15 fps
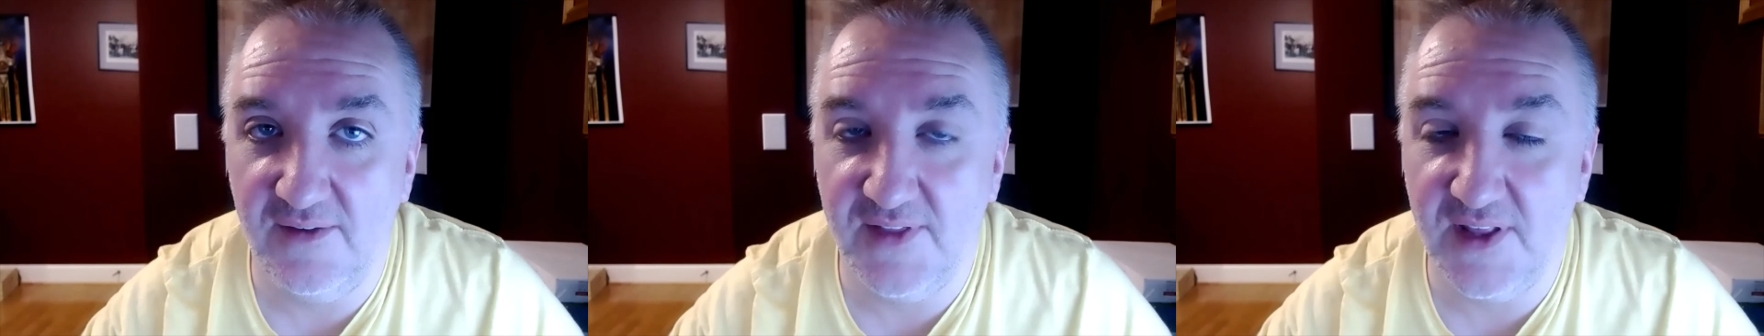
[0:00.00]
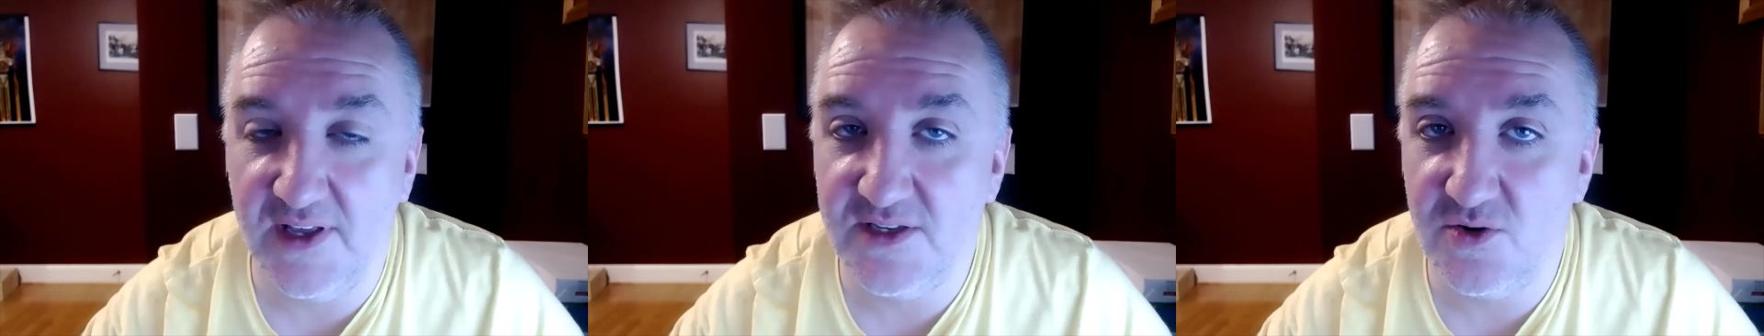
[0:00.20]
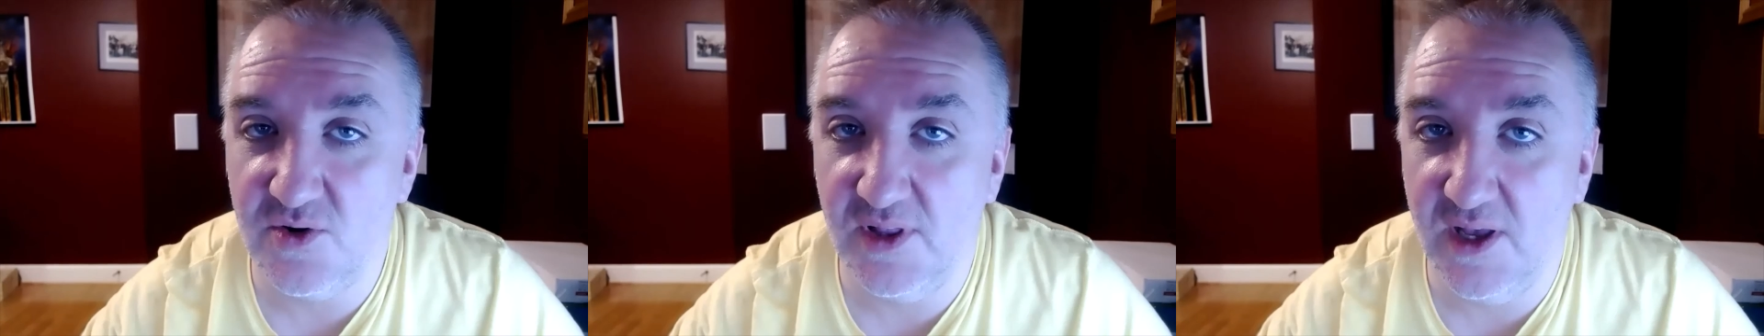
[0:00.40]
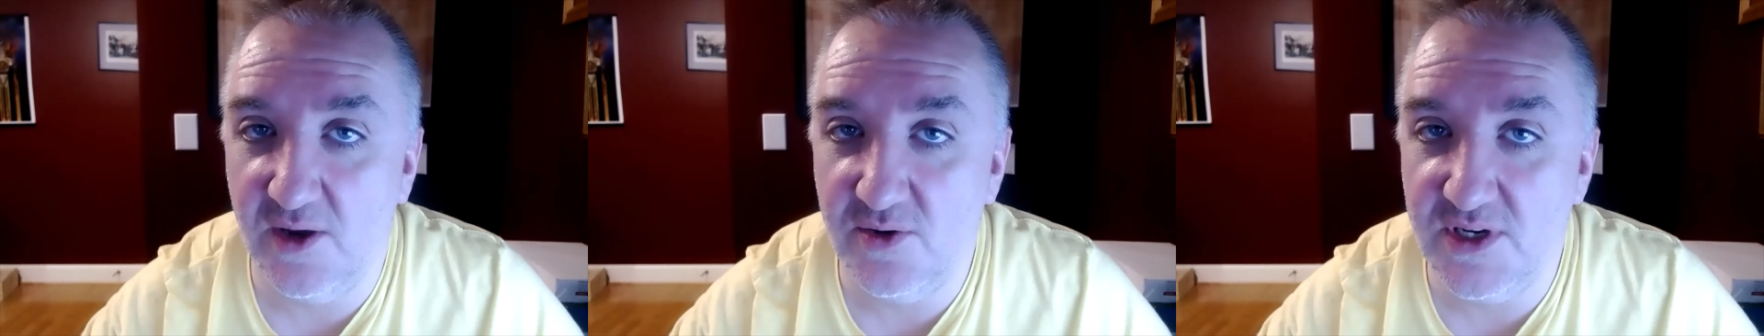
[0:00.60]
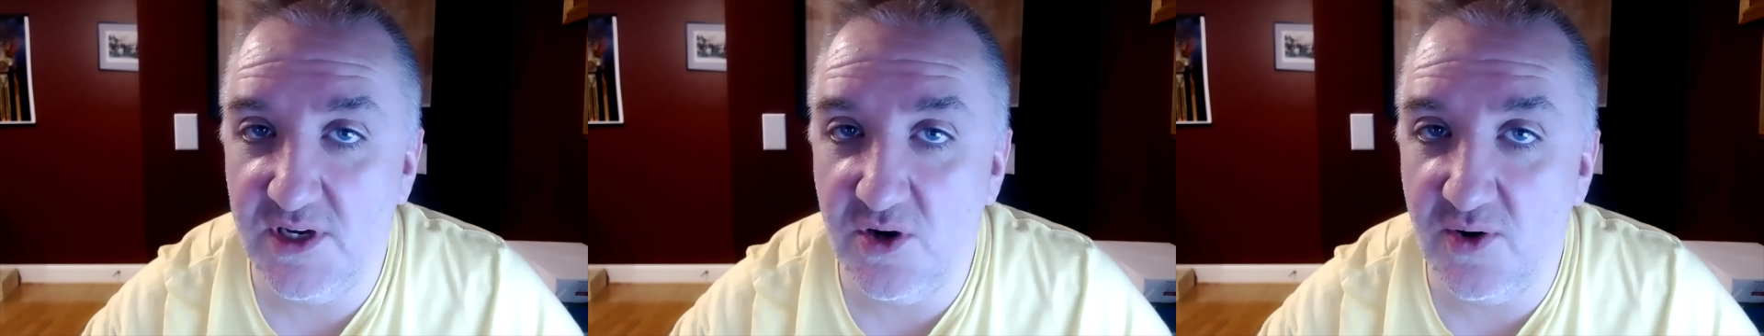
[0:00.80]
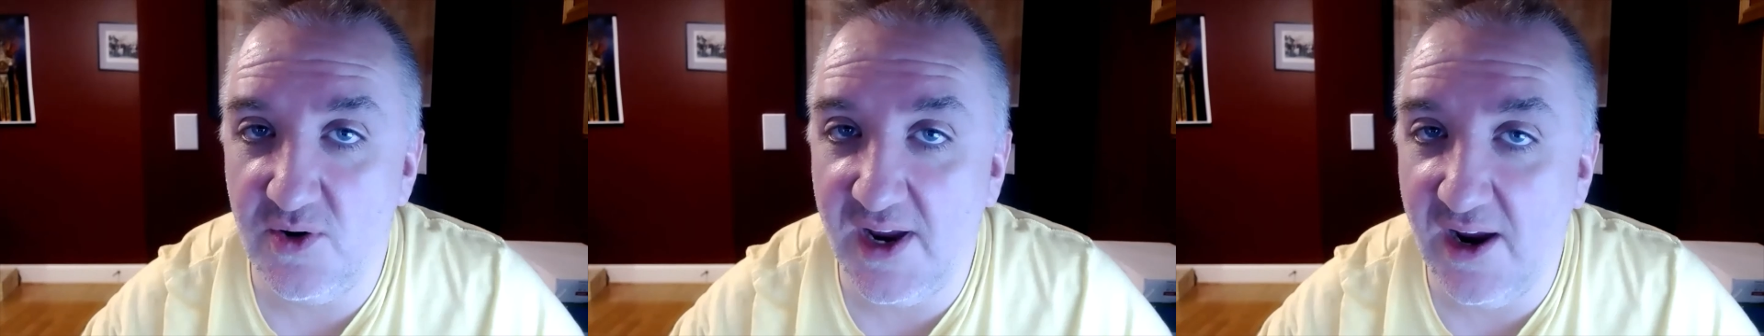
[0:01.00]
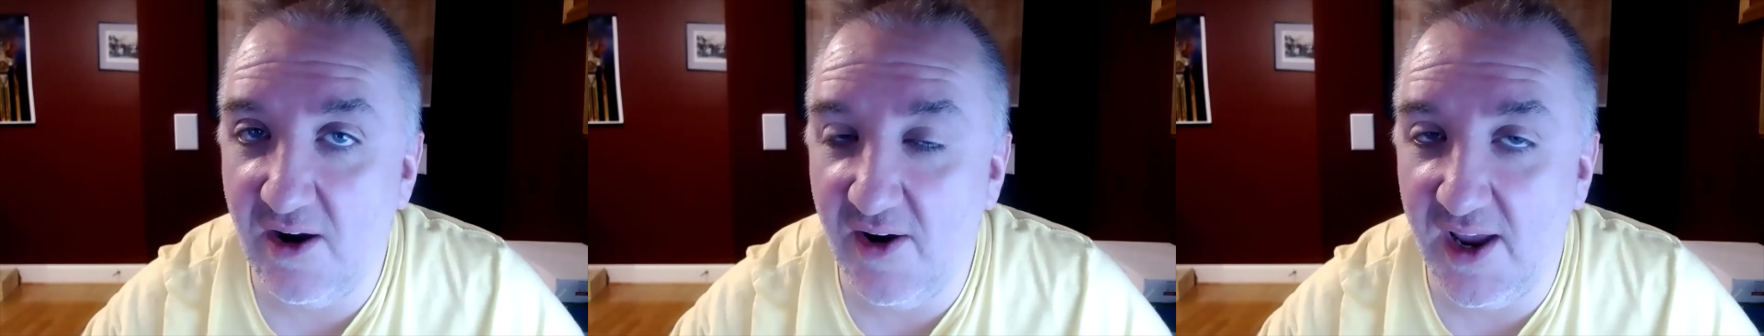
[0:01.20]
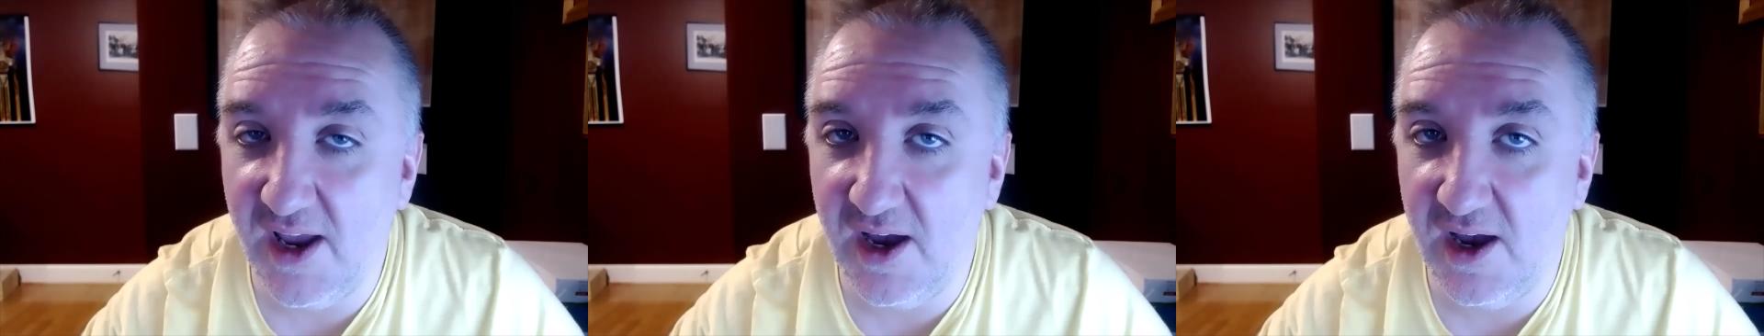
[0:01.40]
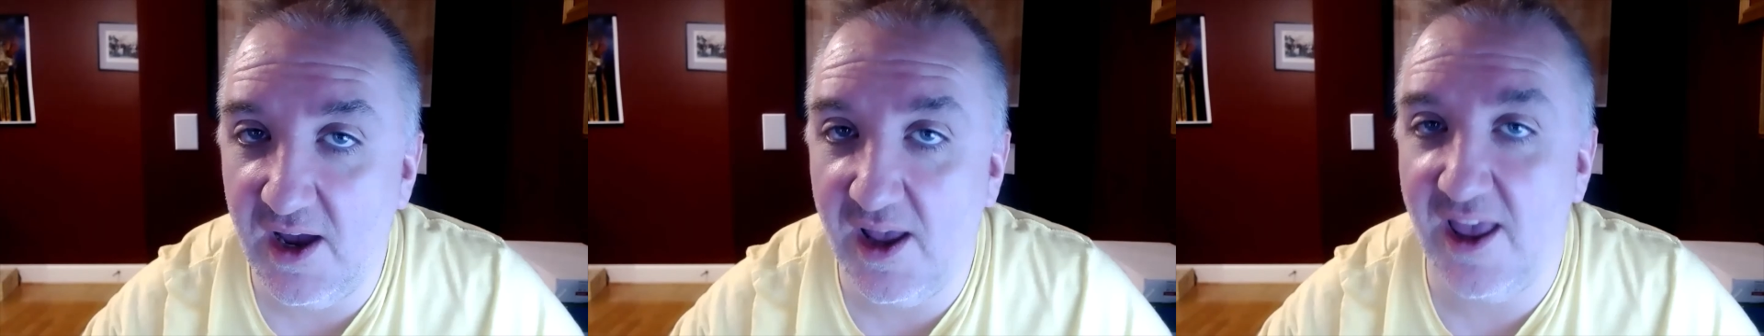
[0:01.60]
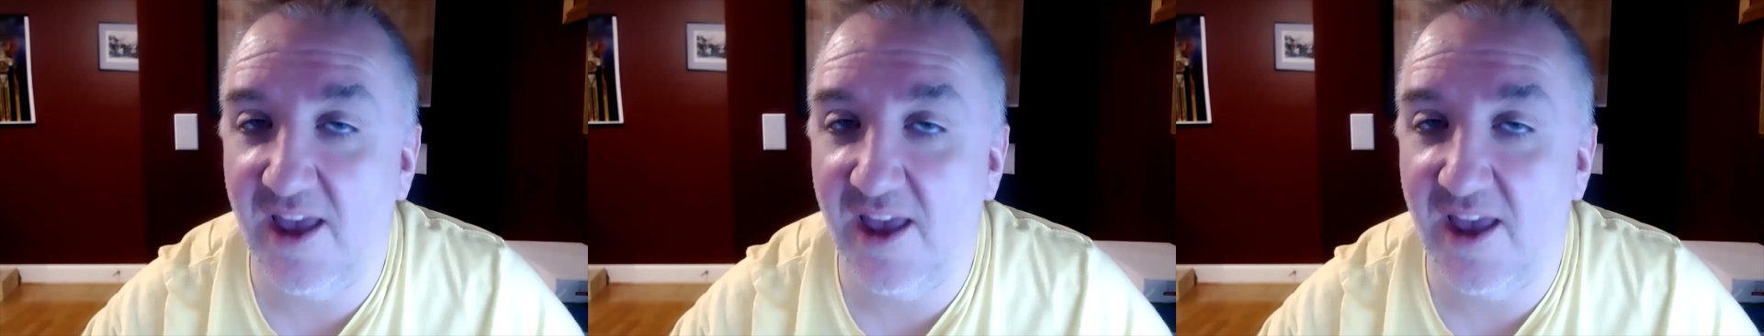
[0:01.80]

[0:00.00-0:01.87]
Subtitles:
things are allowed in your area,